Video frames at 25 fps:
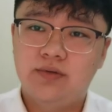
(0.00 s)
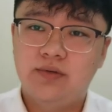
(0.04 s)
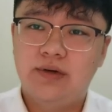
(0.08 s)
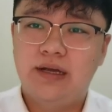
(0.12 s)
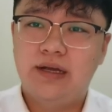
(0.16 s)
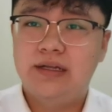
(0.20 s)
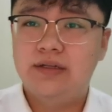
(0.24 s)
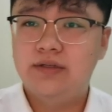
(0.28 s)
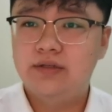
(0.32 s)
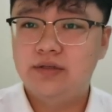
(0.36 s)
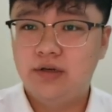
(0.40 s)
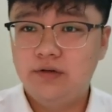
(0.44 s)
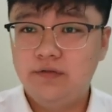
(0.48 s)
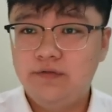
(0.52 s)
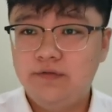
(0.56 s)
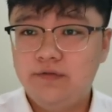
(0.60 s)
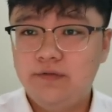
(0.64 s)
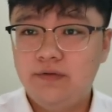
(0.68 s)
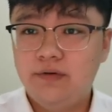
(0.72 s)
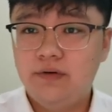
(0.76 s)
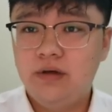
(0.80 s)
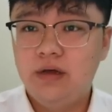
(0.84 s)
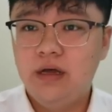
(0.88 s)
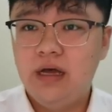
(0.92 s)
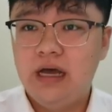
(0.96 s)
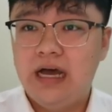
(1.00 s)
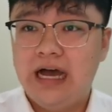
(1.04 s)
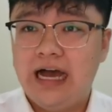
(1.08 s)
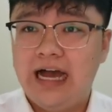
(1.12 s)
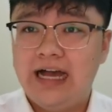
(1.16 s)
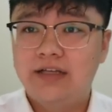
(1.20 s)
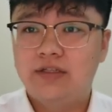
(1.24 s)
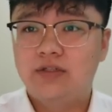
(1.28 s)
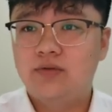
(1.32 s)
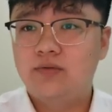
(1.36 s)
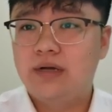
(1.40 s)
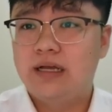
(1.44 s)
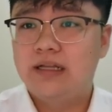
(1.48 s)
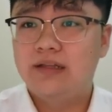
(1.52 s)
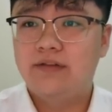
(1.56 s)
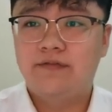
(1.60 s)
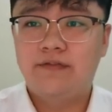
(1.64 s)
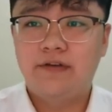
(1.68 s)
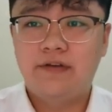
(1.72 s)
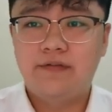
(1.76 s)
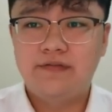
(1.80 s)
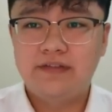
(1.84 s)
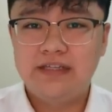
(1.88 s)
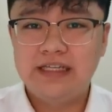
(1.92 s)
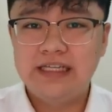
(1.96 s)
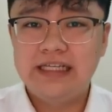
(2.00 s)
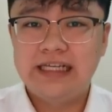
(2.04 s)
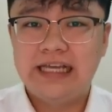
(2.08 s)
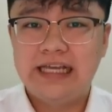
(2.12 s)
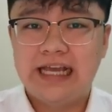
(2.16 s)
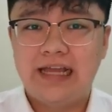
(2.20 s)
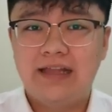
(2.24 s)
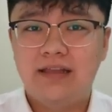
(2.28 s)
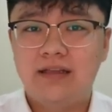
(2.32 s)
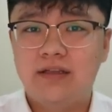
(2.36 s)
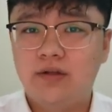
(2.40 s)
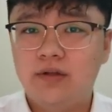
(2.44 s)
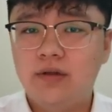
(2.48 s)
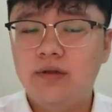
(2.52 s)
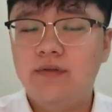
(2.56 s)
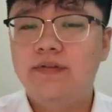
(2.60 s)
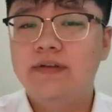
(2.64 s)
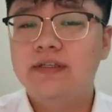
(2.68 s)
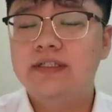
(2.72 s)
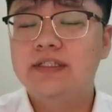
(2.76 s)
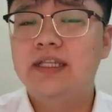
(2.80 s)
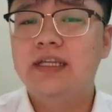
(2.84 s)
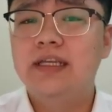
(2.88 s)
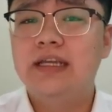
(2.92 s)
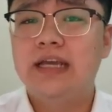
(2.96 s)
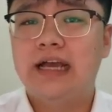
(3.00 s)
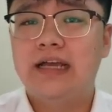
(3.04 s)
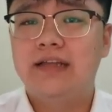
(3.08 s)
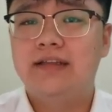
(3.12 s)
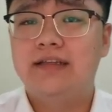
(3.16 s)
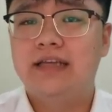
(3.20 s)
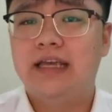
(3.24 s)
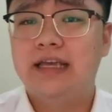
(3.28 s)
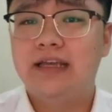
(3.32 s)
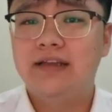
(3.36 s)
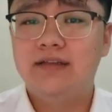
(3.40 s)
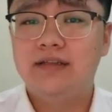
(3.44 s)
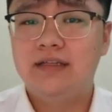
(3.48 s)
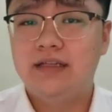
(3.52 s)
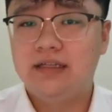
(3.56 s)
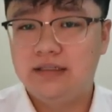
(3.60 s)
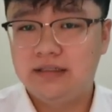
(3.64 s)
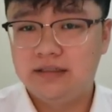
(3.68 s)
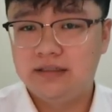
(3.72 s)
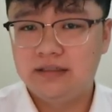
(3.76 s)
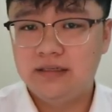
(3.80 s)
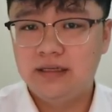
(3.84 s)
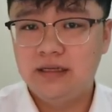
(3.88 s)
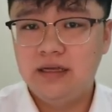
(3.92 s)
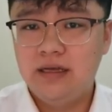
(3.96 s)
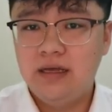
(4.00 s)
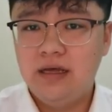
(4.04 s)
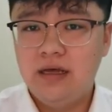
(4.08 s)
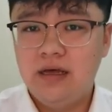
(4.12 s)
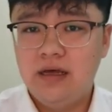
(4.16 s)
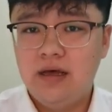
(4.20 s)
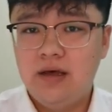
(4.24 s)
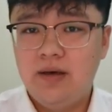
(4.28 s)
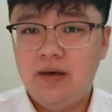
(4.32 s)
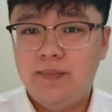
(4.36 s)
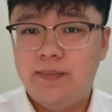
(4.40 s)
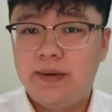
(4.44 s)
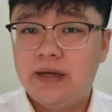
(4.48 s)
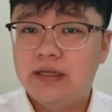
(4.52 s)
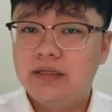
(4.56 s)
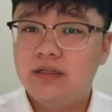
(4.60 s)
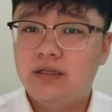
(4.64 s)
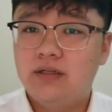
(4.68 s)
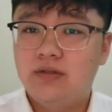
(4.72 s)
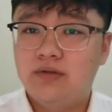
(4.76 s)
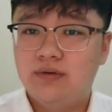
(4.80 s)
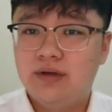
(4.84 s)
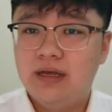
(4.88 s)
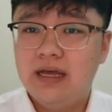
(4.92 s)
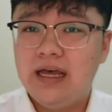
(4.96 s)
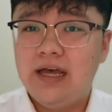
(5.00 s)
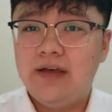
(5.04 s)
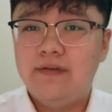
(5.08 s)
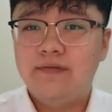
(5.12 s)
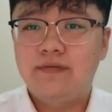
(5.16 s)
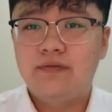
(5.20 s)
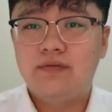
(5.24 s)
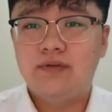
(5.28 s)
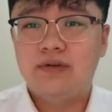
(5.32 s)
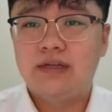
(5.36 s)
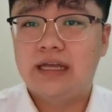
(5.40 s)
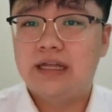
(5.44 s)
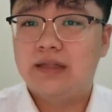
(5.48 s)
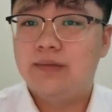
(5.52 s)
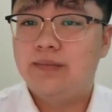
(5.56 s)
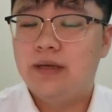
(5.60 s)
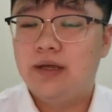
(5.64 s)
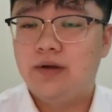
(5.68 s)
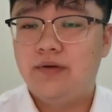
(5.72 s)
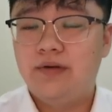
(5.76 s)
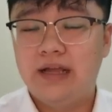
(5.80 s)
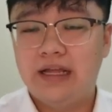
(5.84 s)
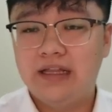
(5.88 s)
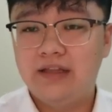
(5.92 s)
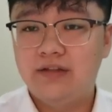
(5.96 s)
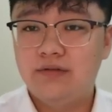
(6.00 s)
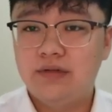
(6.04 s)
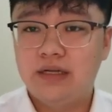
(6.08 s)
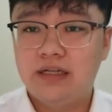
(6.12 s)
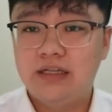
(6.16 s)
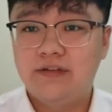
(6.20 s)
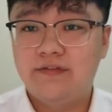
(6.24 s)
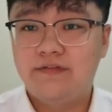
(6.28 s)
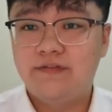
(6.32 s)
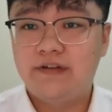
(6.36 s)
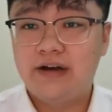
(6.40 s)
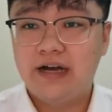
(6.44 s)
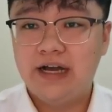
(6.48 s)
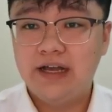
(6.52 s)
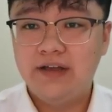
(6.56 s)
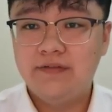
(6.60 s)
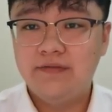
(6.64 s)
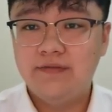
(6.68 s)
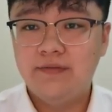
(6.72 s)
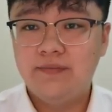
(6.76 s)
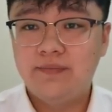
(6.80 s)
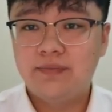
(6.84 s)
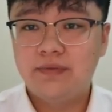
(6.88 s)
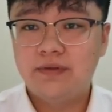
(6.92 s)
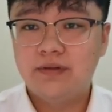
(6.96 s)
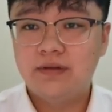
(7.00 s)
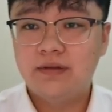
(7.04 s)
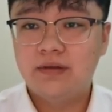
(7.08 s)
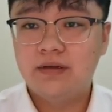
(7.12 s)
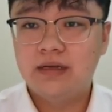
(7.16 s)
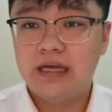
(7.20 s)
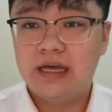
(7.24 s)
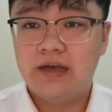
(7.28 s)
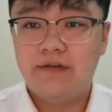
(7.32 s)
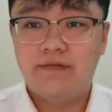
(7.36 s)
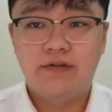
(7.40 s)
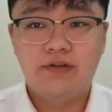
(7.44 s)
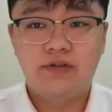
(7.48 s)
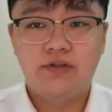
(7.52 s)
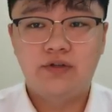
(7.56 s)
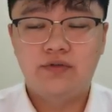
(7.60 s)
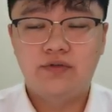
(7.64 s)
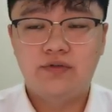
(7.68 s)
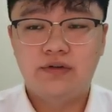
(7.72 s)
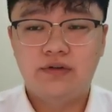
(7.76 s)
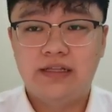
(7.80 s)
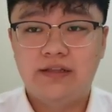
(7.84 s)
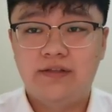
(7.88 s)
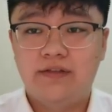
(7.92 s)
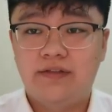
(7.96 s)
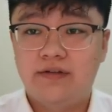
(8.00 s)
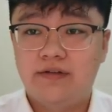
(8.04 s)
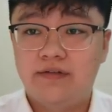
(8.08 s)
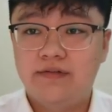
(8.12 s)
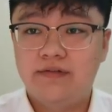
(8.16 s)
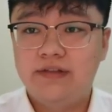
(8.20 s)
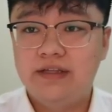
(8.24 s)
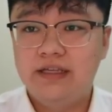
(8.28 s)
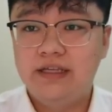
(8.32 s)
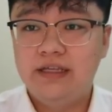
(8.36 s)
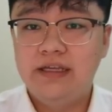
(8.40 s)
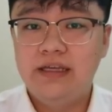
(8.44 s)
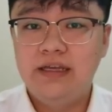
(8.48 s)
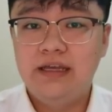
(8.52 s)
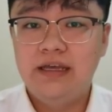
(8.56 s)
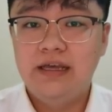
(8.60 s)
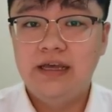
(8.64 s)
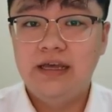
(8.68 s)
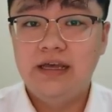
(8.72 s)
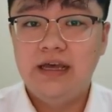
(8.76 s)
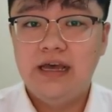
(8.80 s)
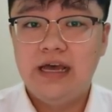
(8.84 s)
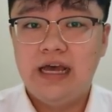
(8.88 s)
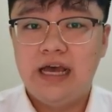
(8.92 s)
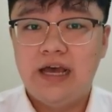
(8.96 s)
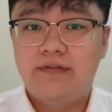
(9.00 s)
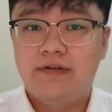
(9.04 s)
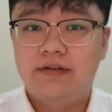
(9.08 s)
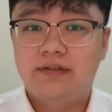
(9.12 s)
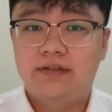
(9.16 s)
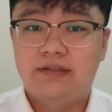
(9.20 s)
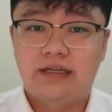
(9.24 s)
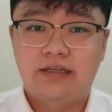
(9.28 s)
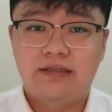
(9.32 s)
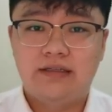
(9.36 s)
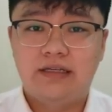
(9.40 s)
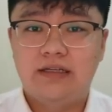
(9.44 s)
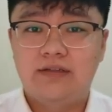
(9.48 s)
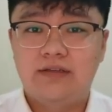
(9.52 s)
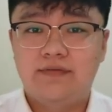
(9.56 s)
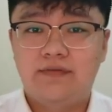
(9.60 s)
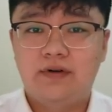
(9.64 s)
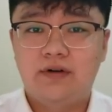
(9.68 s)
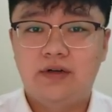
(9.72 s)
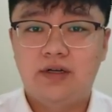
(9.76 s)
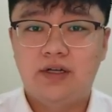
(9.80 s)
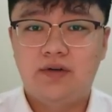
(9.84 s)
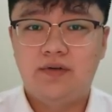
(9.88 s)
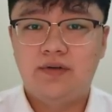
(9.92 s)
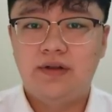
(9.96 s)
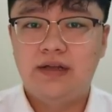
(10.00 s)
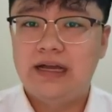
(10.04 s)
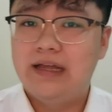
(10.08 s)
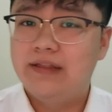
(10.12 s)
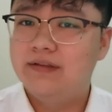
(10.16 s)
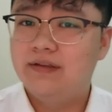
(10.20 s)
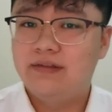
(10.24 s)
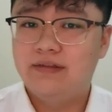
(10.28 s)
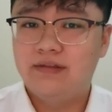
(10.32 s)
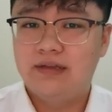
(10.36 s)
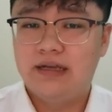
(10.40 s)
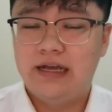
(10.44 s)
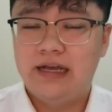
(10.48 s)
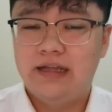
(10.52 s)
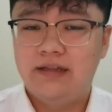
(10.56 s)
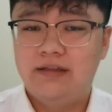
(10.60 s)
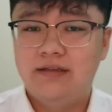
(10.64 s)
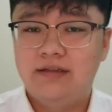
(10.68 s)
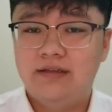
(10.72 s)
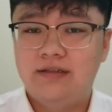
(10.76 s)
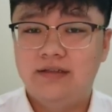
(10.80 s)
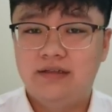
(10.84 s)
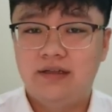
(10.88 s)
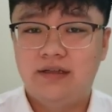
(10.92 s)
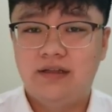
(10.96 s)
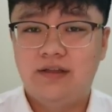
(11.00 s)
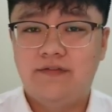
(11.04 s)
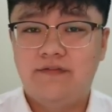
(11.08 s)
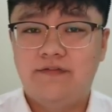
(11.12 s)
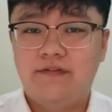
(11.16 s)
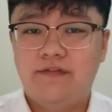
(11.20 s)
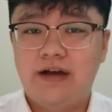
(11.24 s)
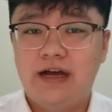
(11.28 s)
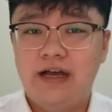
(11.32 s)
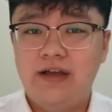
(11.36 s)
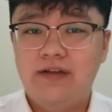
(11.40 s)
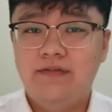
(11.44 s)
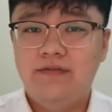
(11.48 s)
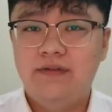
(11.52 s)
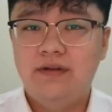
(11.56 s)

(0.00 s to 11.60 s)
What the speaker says: at 12, high school at 15, and university at 18. But do I have to get married at 25, have children at 30, have a successful career at 35?